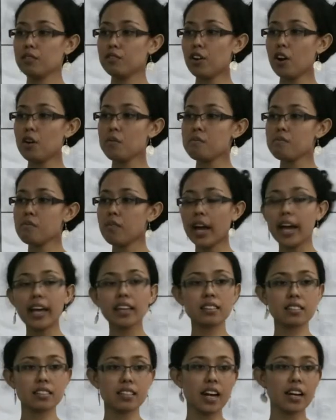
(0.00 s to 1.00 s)
from
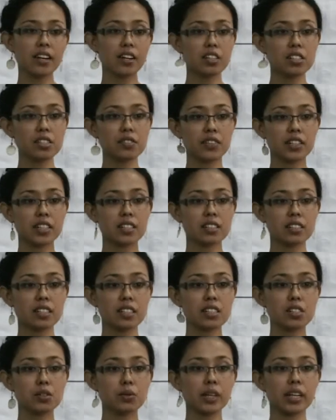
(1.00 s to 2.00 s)
8 scenarios, for
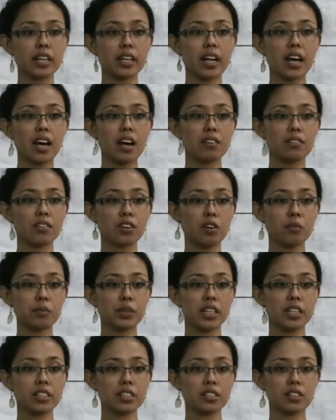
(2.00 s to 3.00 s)
instance, we can have a
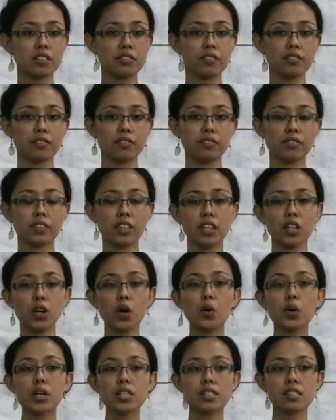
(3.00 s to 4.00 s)
combination of the
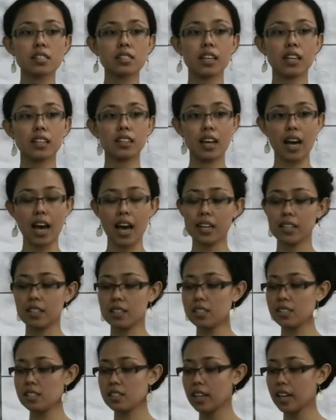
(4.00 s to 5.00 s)
lowest and the
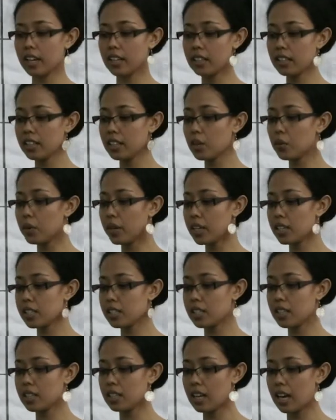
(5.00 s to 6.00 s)
highest. And here we can
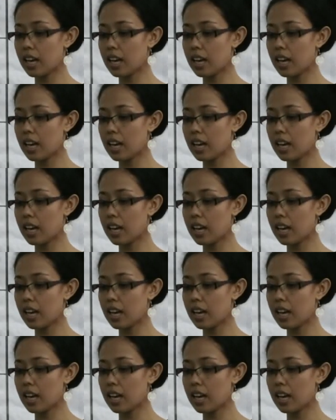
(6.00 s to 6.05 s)
see